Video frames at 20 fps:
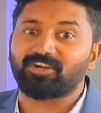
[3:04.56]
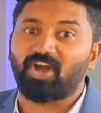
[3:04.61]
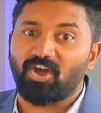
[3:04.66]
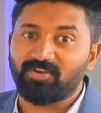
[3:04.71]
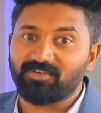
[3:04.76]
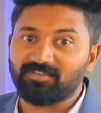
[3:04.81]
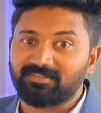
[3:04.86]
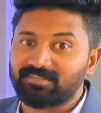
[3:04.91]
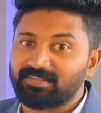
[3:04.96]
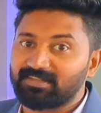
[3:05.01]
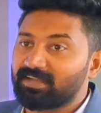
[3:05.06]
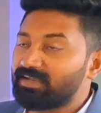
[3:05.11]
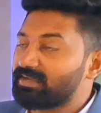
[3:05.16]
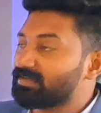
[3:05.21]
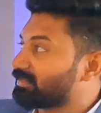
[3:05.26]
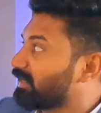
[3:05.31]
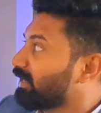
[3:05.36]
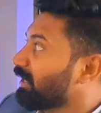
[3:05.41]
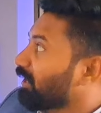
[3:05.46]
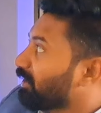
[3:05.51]
a
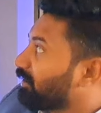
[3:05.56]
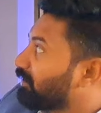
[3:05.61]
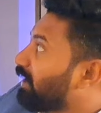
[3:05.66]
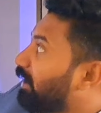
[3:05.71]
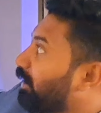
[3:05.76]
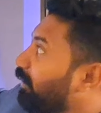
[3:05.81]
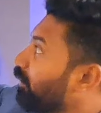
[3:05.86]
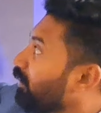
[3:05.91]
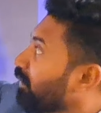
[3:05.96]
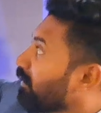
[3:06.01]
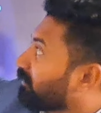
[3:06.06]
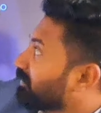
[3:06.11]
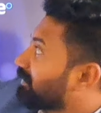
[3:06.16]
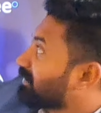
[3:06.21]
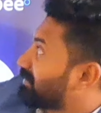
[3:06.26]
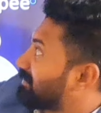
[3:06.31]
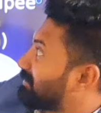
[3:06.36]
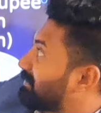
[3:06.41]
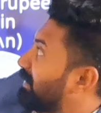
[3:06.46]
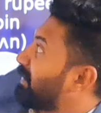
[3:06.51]
consonant. Now,
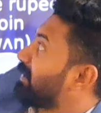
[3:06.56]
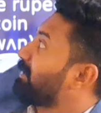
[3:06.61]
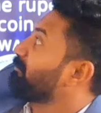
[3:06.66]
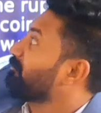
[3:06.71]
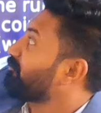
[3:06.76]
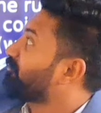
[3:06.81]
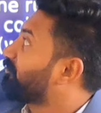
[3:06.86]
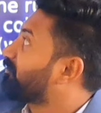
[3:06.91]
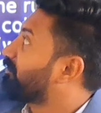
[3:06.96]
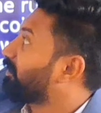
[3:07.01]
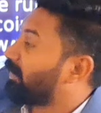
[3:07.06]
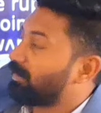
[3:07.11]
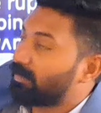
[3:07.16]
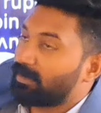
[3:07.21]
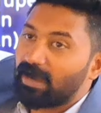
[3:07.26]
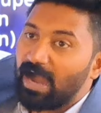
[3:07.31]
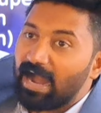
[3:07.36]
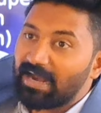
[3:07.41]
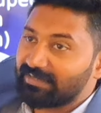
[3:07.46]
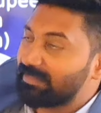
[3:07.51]
the same
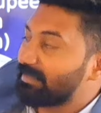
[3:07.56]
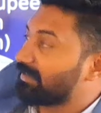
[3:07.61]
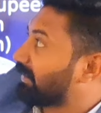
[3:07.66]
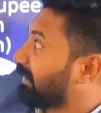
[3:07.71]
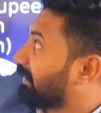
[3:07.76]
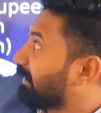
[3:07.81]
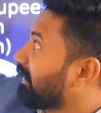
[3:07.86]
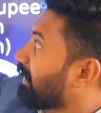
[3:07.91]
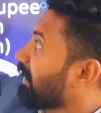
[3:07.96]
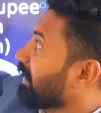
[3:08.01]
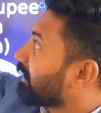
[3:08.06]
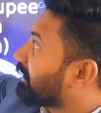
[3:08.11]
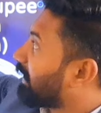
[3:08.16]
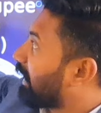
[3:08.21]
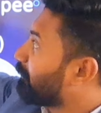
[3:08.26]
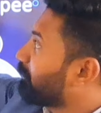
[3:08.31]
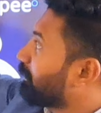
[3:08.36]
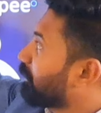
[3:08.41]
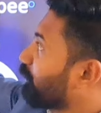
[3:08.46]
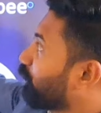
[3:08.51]
article
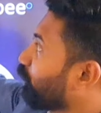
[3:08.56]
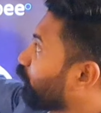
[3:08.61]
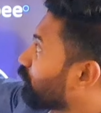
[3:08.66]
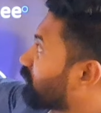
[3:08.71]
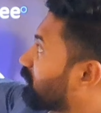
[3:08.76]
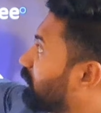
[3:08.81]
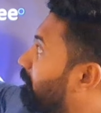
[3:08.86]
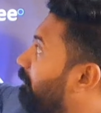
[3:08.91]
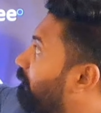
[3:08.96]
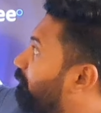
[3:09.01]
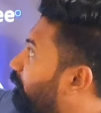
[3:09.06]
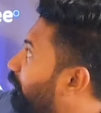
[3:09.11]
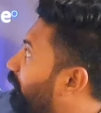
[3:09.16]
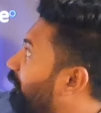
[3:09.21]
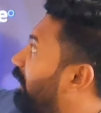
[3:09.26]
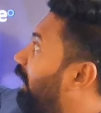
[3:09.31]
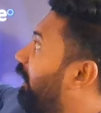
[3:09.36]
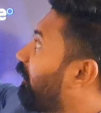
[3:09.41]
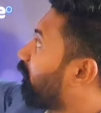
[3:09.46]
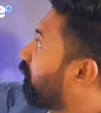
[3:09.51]
can be used
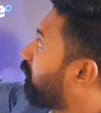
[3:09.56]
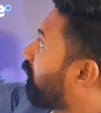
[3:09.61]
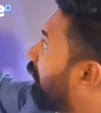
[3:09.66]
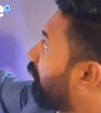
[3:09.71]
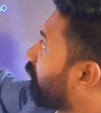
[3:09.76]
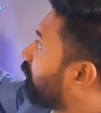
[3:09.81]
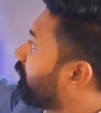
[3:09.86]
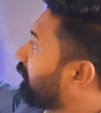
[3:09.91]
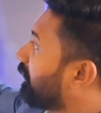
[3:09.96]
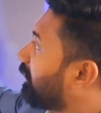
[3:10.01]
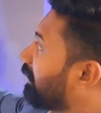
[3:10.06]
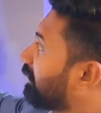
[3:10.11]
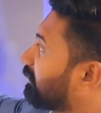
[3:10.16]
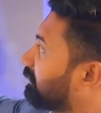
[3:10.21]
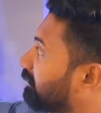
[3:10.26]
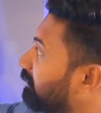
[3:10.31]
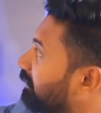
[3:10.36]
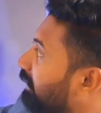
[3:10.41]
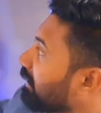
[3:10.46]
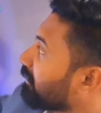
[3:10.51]
before a vowel
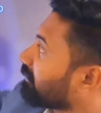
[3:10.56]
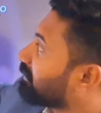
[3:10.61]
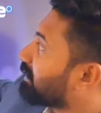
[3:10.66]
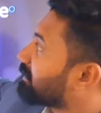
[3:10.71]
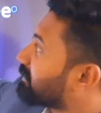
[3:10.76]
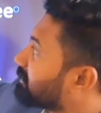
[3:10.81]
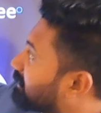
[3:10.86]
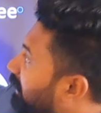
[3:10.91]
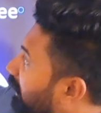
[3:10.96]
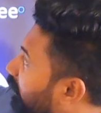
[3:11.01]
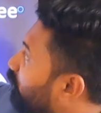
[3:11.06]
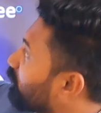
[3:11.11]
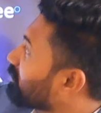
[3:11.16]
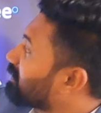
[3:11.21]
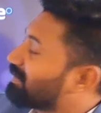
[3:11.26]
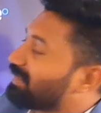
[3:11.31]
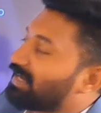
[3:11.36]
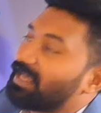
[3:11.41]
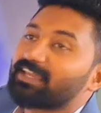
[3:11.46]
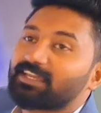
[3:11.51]
letter that
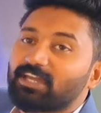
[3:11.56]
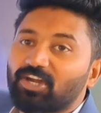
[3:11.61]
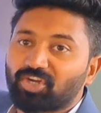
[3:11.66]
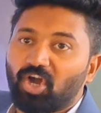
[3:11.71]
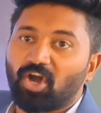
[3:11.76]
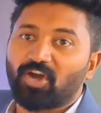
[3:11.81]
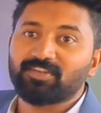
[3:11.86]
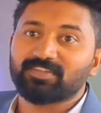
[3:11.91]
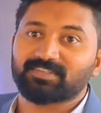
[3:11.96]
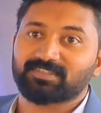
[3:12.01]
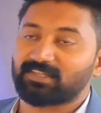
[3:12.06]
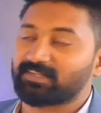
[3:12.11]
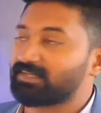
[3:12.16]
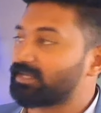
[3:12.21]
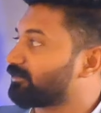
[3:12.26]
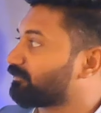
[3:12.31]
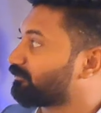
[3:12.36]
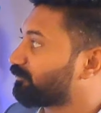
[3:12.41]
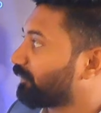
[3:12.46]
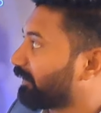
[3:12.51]
sounds like a
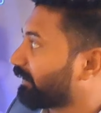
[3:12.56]
consonant.